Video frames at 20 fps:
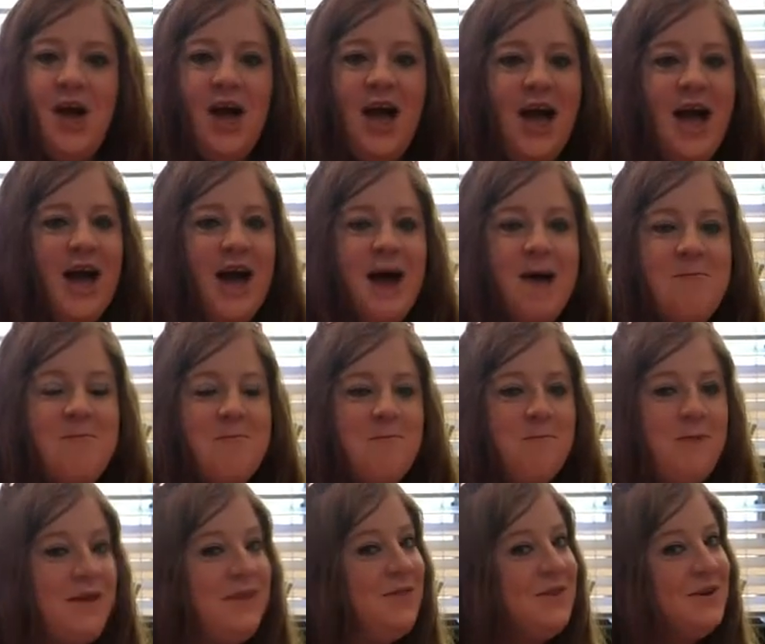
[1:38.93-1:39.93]

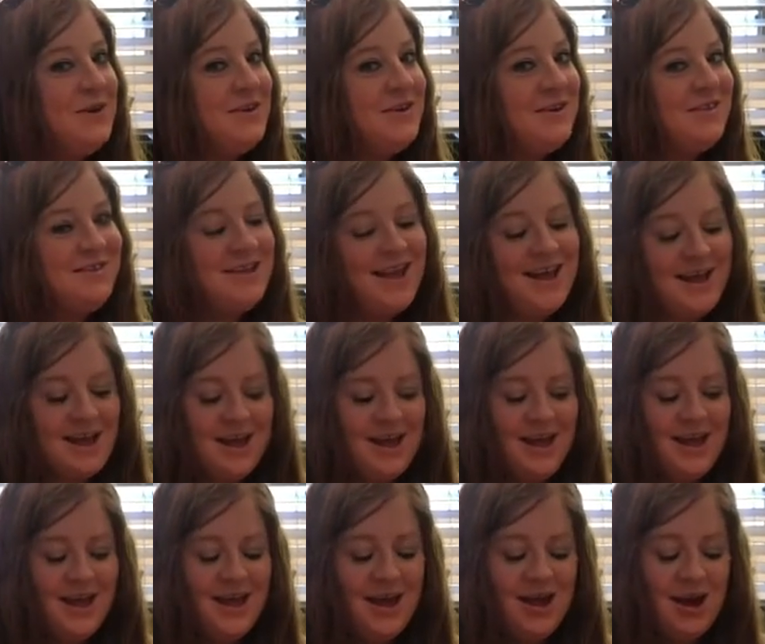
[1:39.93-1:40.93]
Happy
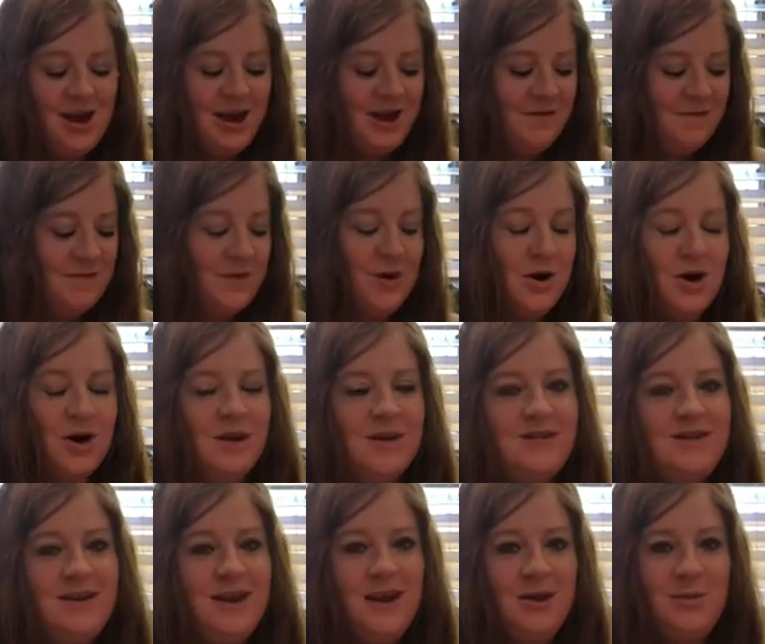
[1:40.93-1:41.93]
Thursday. All right, for art
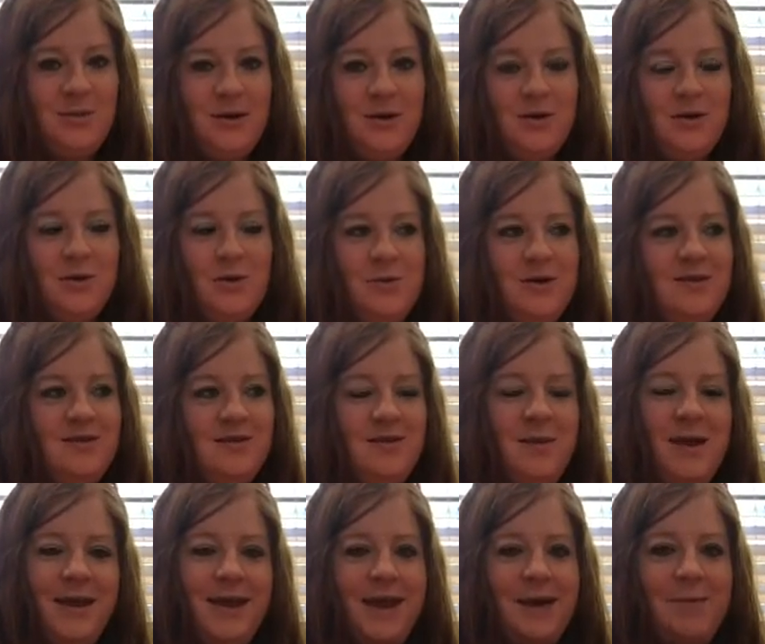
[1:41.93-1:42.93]
today, we are going to
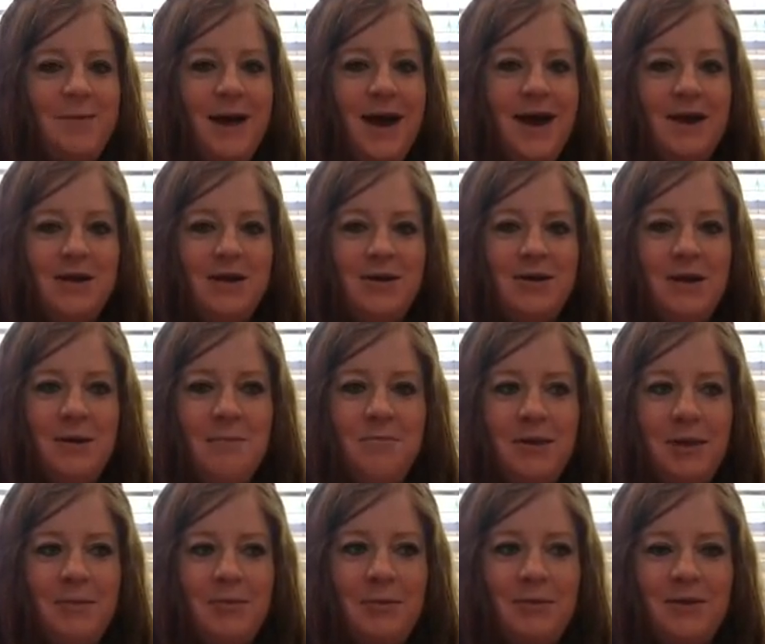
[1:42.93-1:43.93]
make a pattern
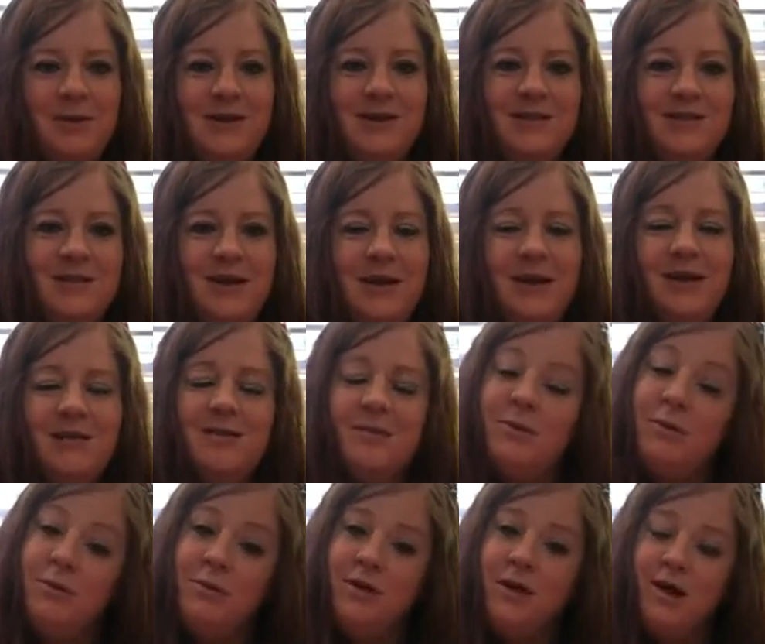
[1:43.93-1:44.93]
paper plate snake. It's
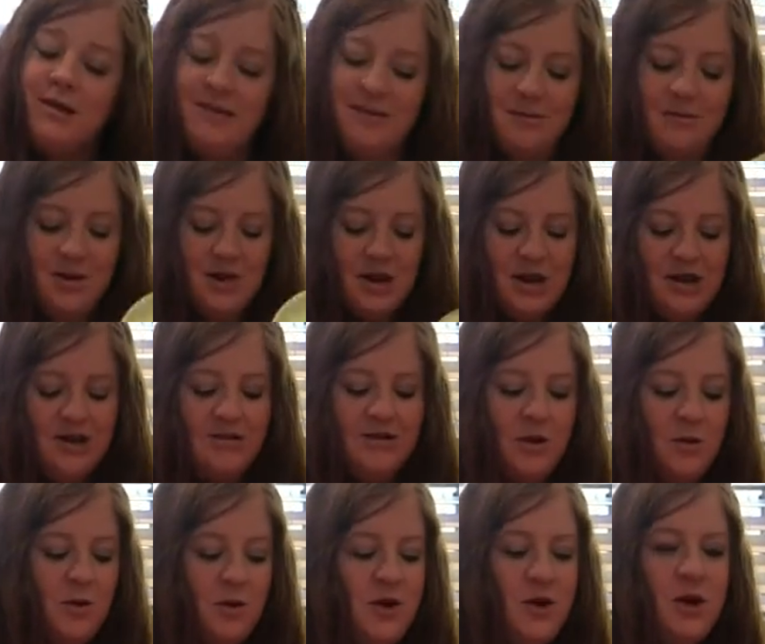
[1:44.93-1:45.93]
going to be really awesome.
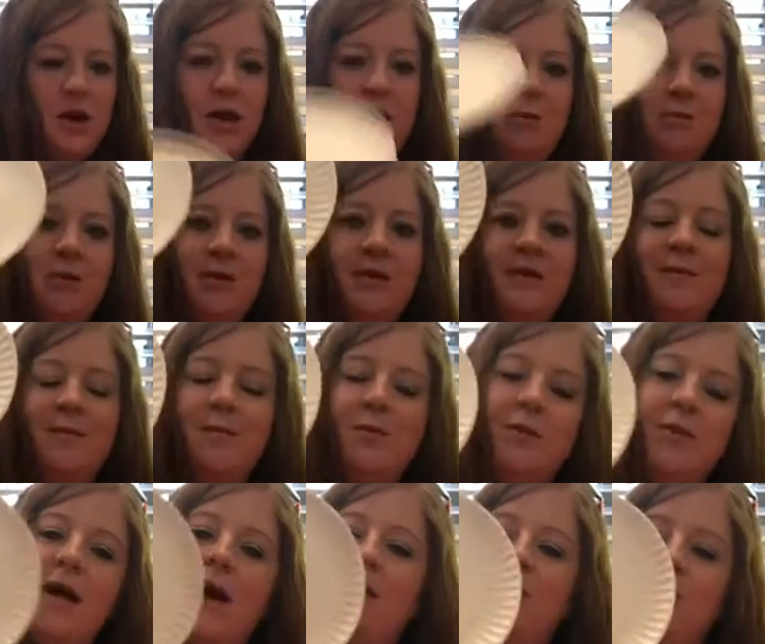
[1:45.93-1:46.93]
So you will need to
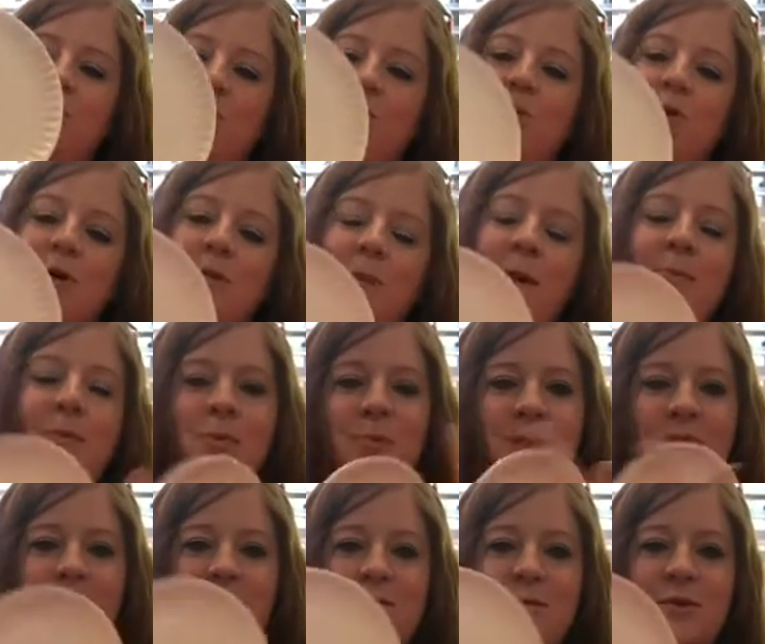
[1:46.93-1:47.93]
pull out your paper
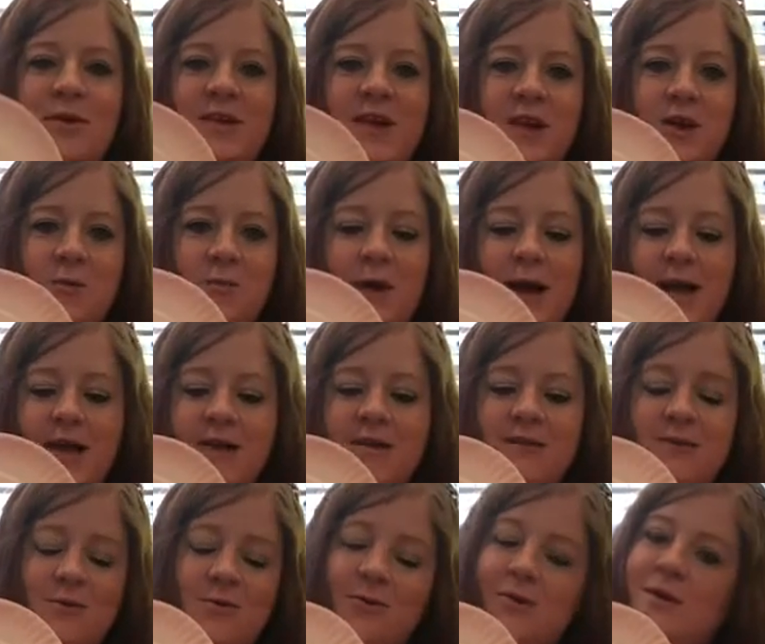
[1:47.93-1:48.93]
plate from your take-home
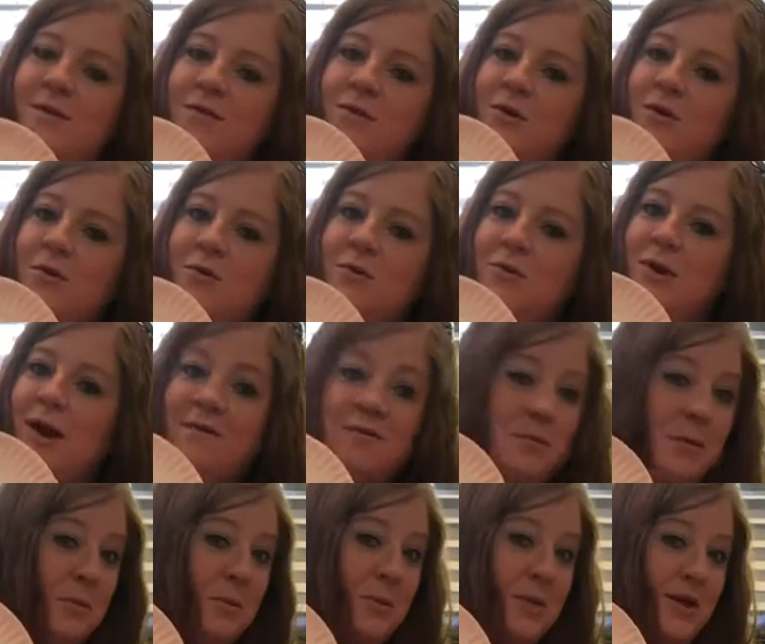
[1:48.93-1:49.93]
pockets, or if you have a
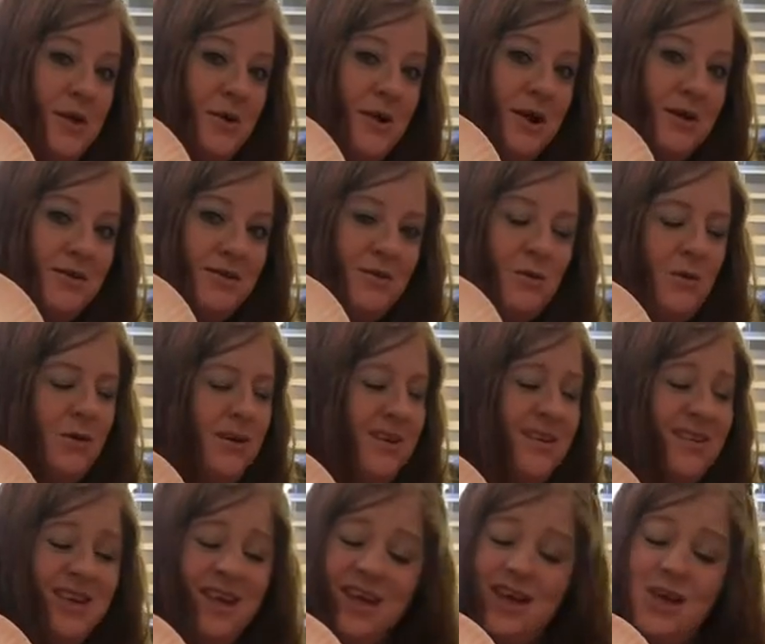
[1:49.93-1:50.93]
paper plate at your house, or
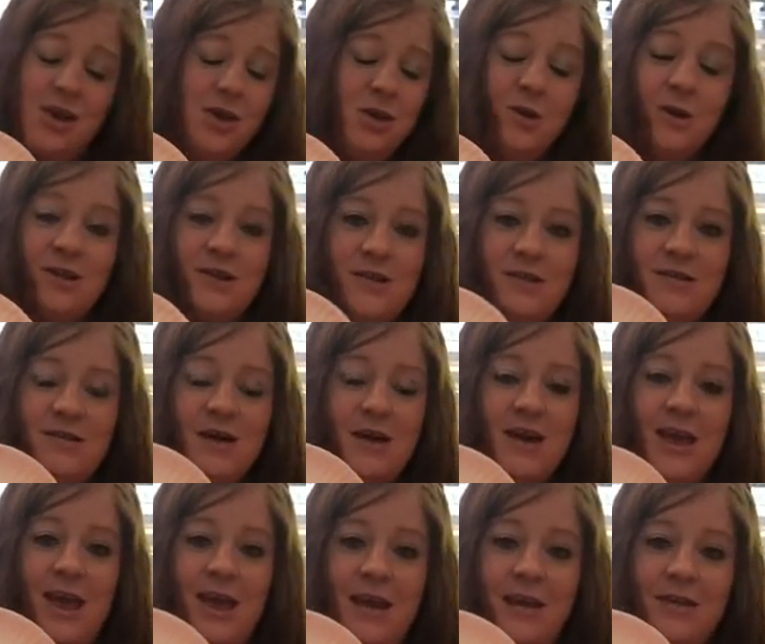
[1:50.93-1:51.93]
you can just cut
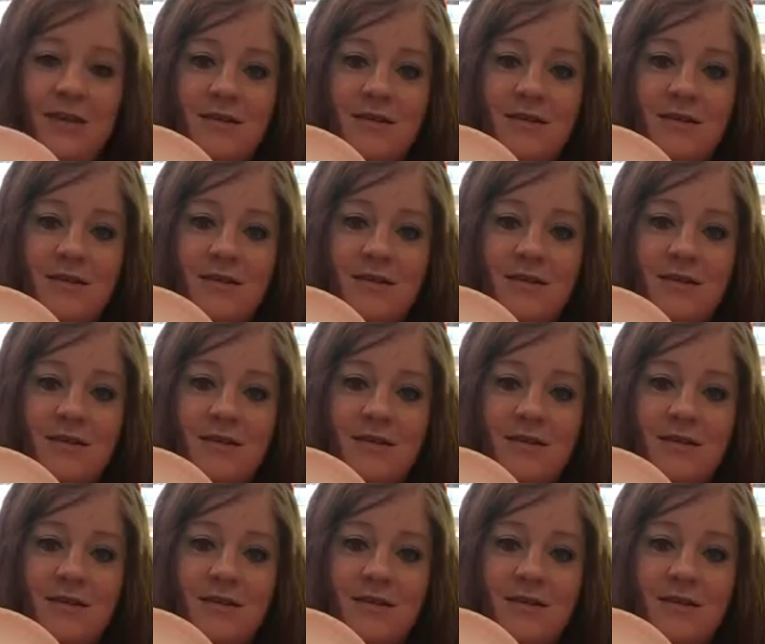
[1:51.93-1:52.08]
a